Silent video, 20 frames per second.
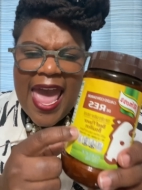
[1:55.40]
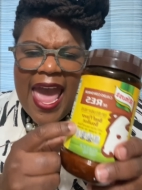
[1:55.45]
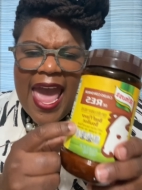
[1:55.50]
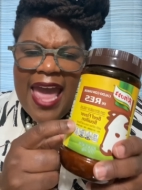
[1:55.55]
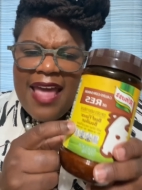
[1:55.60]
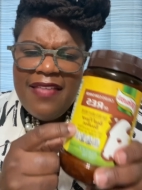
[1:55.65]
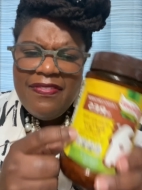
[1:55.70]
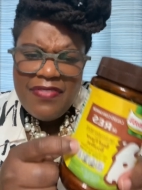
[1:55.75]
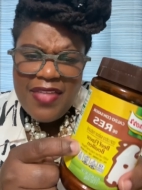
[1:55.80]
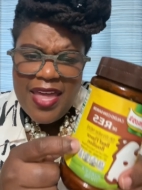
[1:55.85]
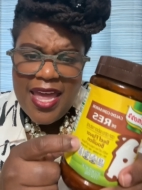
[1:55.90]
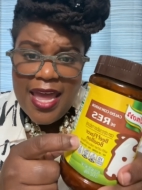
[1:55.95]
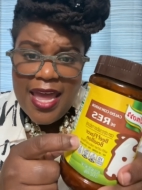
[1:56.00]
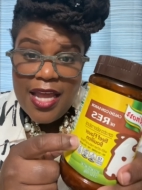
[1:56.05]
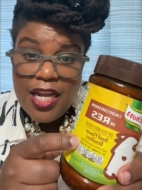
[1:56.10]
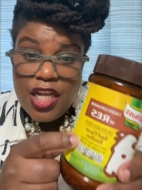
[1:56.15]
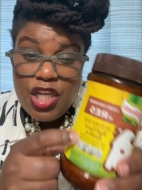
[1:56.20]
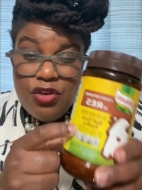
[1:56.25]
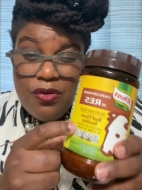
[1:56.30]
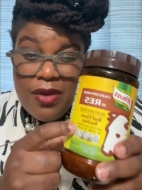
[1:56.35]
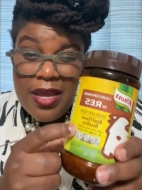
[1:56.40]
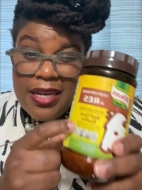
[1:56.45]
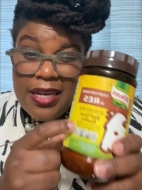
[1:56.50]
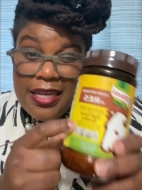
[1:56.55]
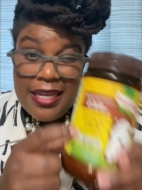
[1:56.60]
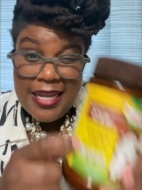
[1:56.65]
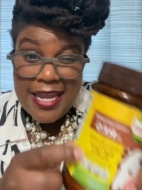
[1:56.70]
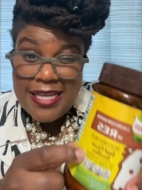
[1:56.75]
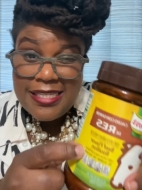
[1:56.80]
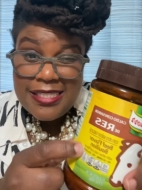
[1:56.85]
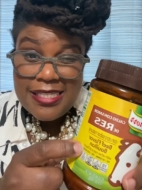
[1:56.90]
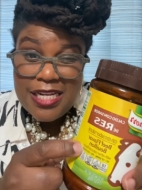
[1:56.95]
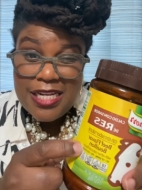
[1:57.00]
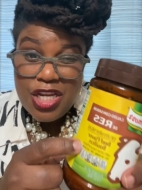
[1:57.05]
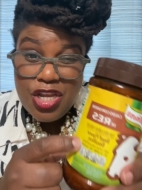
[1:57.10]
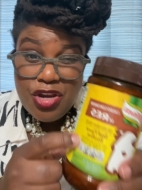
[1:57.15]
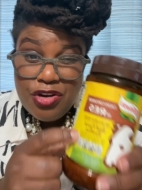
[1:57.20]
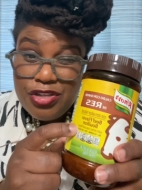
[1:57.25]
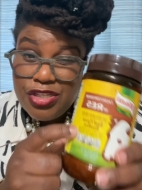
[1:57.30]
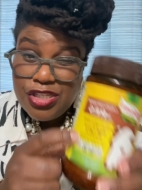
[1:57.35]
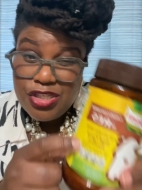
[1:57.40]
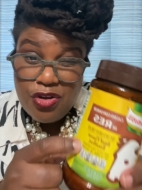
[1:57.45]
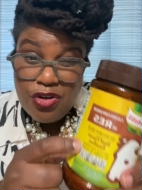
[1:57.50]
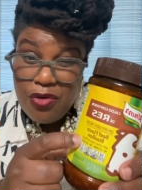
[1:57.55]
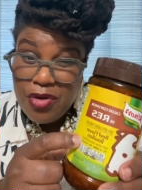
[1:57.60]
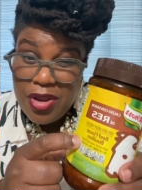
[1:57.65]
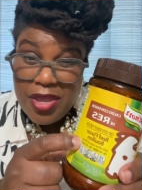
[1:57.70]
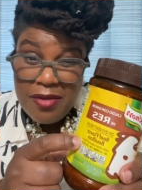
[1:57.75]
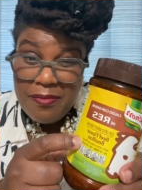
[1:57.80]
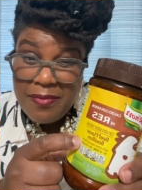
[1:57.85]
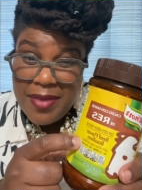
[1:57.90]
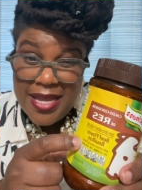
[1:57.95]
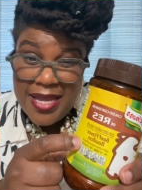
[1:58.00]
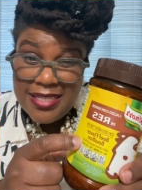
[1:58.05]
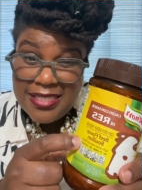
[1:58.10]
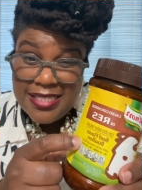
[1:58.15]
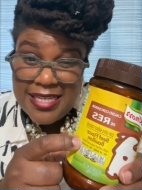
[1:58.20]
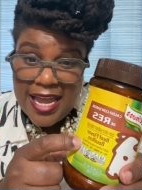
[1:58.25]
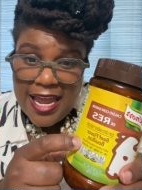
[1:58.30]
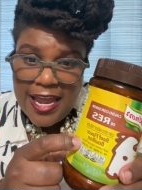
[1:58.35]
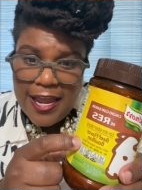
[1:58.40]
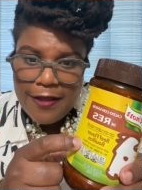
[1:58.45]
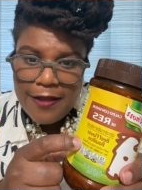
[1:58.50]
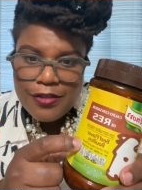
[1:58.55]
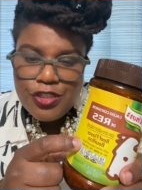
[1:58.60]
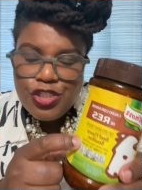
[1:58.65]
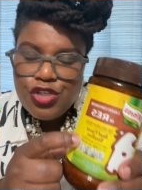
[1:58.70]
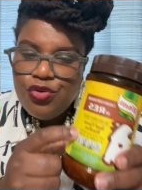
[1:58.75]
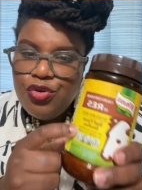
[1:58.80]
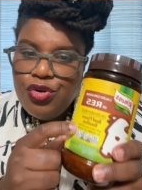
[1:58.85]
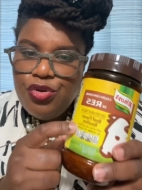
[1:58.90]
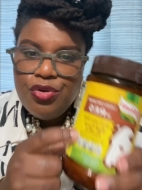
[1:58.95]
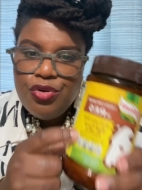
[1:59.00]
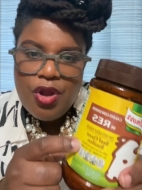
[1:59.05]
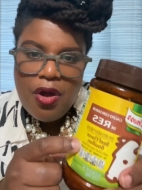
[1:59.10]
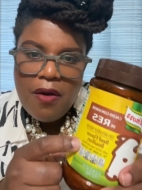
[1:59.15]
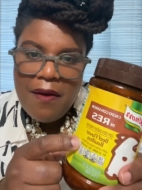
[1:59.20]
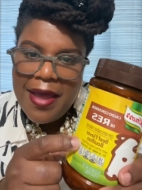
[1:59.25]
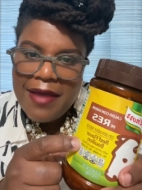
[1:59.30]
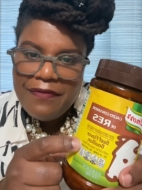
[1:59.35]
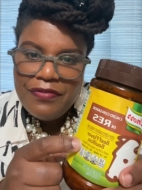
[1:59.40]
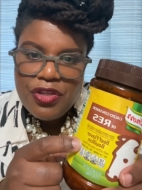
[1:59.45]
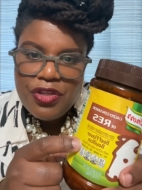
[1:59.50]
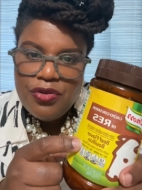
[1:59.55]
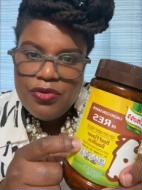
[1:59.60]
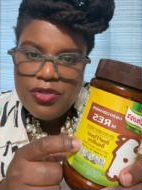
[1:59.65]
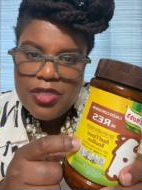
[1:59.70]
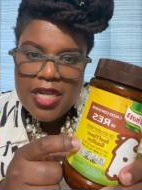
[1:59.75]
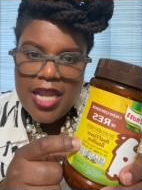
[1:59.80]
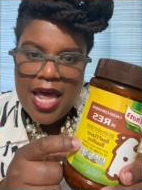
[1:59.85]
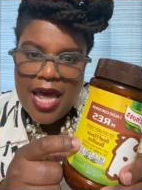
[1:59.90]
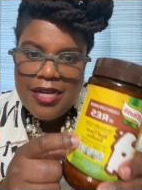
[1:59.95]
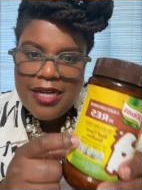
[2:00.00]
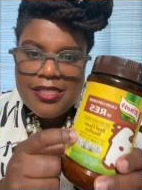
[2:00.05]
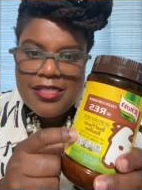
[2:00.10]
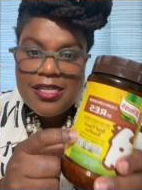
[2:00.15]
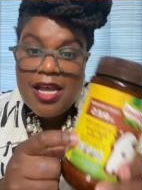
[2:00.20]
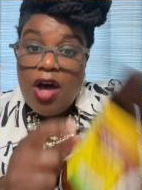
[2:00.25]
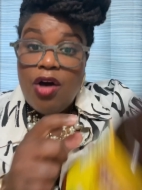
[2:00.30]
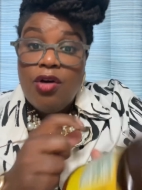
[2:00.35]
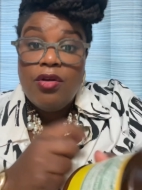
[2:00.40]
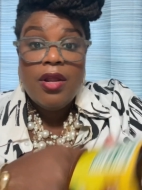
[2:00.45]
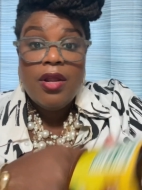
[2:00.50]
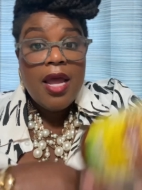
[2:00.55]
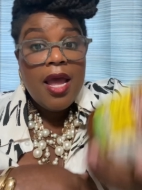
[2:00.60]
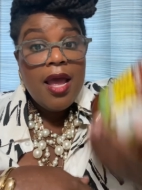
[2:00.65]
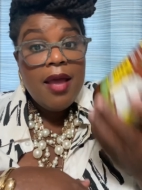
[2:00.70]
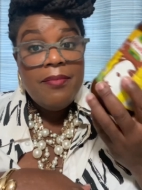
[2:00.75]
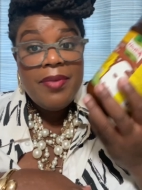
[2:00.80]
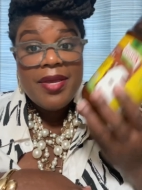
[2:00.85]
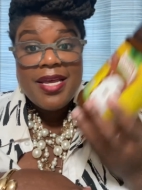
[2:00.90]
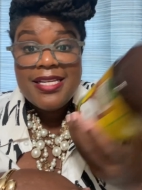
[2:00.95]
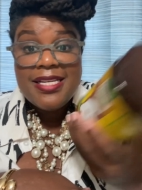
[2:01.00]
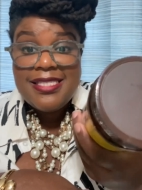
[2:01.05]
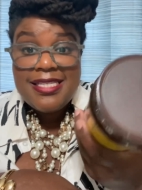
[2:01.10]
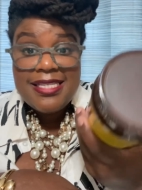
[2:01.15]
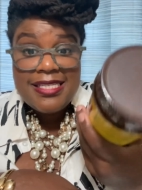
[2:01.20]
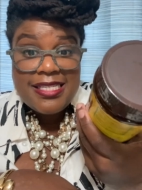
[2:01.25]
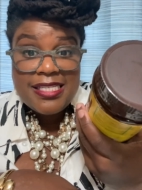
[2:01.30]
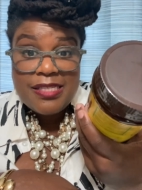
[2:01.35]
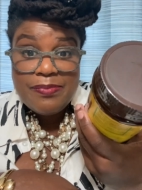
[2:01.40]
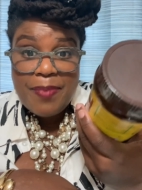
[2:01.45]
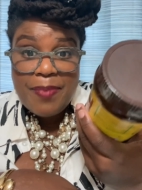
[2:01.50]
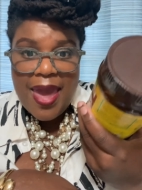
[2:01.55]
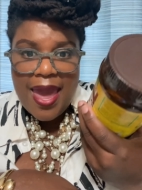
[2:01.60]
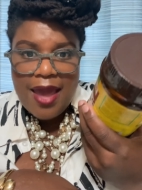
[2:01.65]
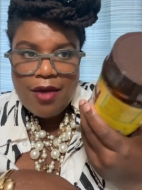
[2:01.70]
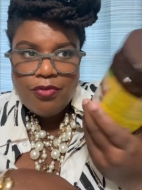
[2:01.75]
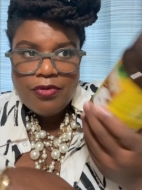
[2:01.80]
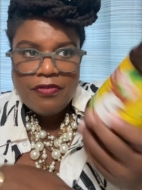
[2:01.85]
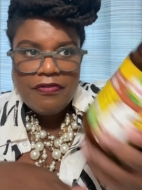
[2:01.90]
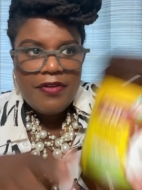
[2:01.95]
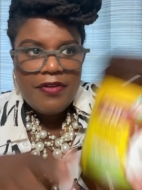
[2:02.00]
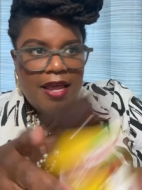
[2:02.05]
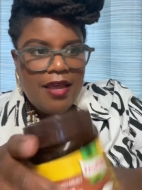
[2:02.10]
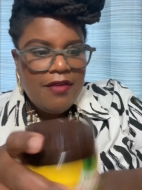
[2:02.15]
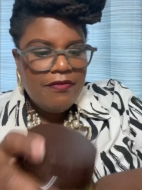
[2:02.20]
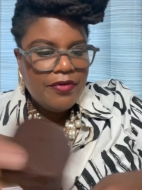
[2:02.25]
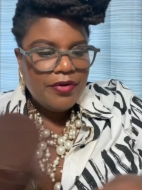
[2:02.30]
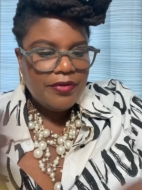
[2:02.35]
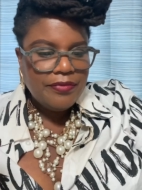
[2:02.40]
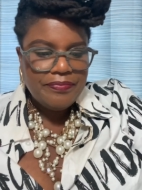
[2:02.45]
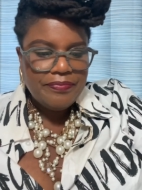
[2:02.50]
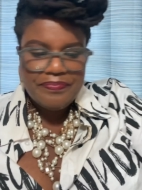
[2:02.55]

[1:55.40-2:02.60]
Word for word: And then you can lessen your sodium intake so you don't have to use a lot of salt because this is packed with flavor.